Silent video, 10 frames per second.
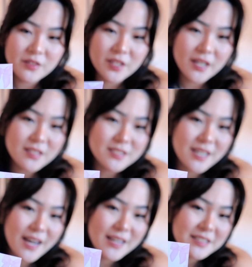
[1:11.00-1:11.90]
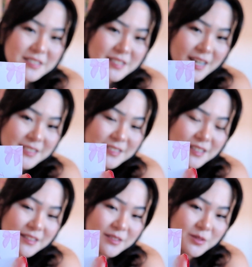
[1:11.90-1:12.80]
On the other side, it just has
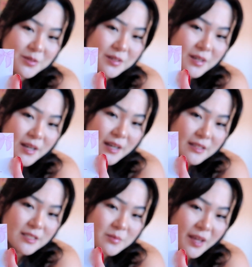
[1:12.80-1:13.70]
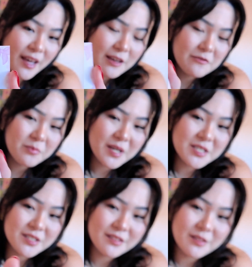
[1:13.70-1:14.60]
some care
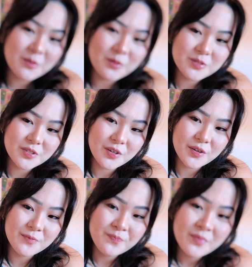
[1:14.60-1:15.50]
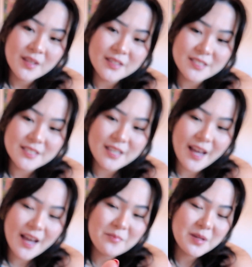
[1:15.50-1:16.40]
information, and also says
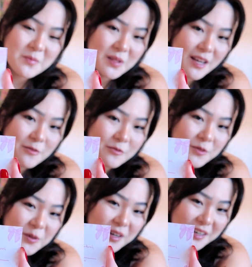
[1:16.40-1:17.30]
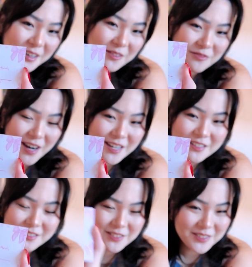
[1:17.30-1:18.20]
handmade with love for, and I can write
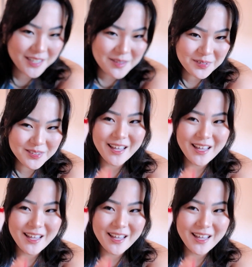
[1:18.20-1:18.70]
your name on